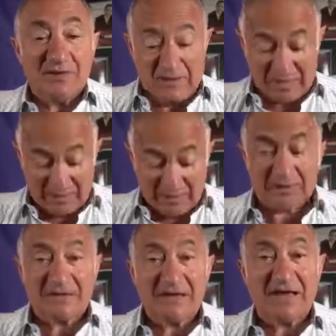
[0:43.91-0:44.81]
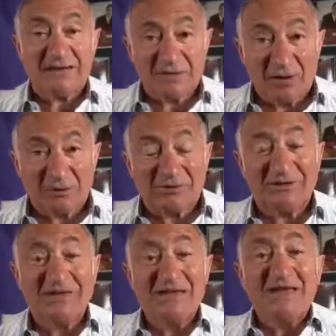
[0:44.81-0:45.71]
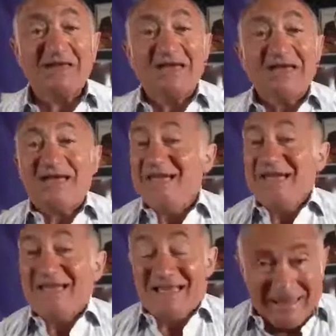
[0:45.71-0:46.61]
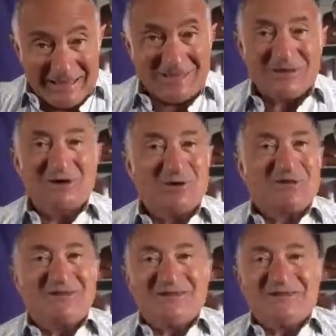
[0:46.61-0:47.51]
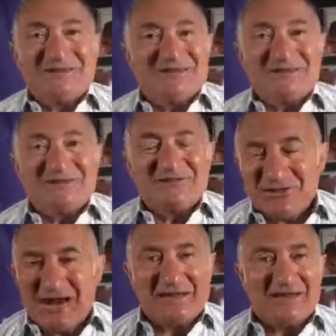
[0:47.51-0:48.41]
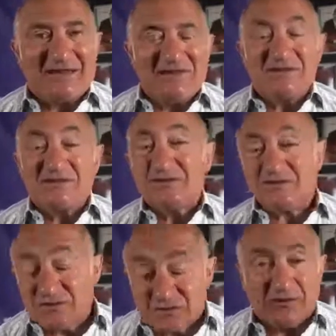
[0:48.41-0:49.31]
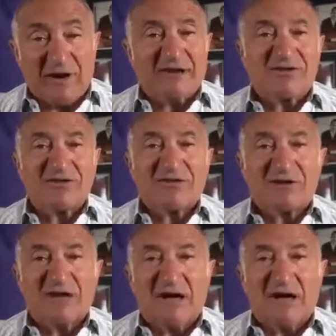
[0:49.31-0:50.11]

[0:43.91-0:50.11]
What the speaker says: I could say assaulted, insulted, challenged, stretched.